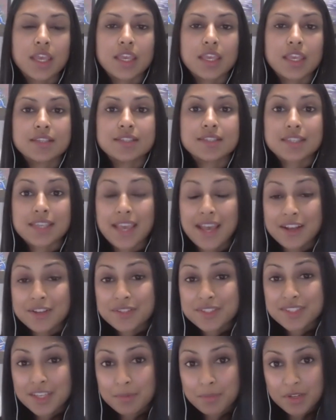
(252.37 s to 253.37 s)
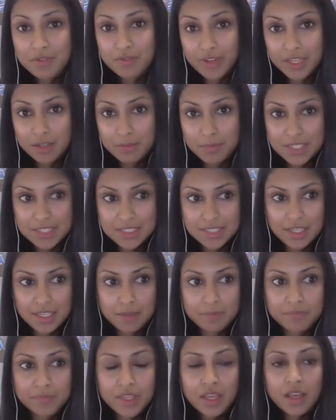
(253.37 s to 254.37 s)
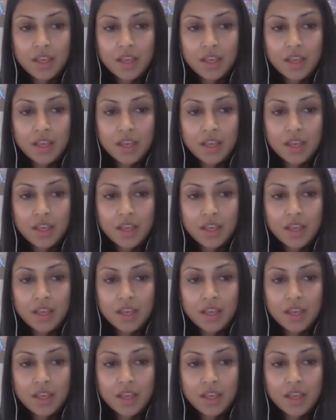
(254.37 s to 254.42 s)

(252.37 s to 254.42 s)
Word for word: is calcium and vitamin D.